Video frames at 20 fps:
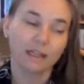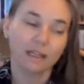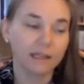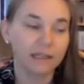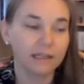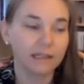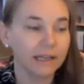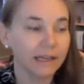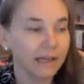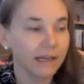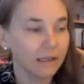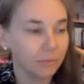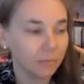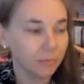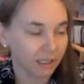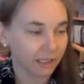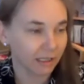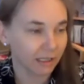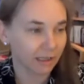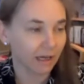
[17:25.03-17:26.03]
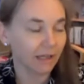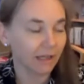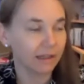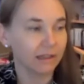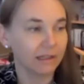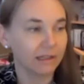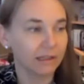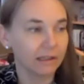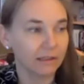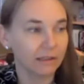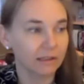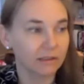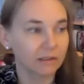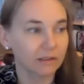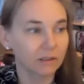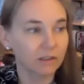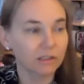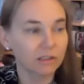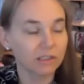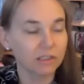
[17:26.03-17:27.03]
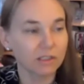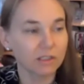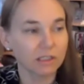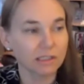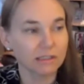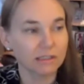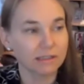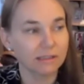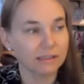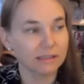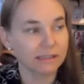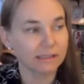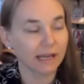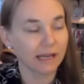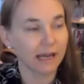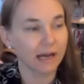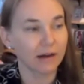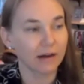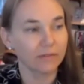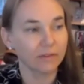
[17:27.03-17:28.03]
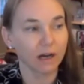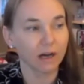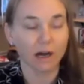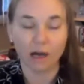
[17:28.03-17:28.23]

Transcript: It can be. I think Christians have the